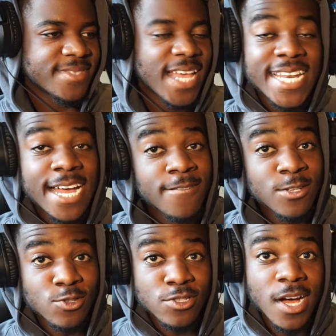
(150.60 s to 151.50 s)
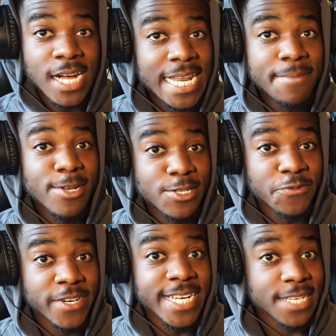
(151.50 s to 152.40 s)
Dani Alves will start claiming those
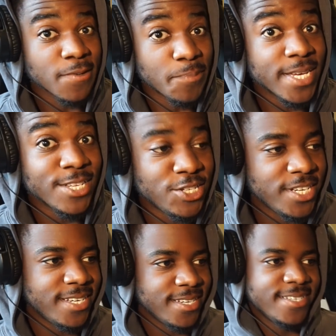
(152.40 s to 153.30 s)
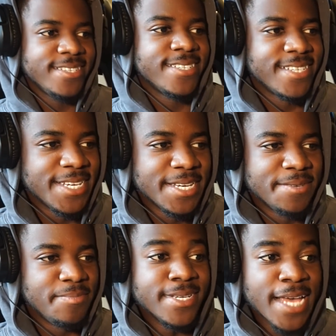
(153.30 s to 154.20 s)
free kicks for PSG.
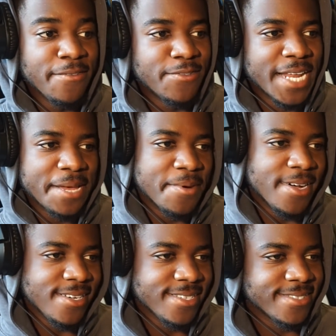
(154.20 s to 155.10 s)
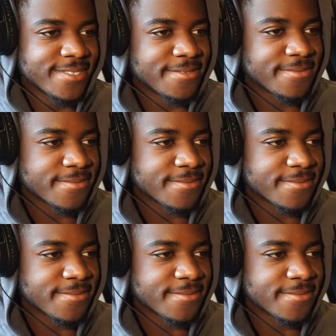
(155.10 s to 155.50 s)
Be careful, Neymar.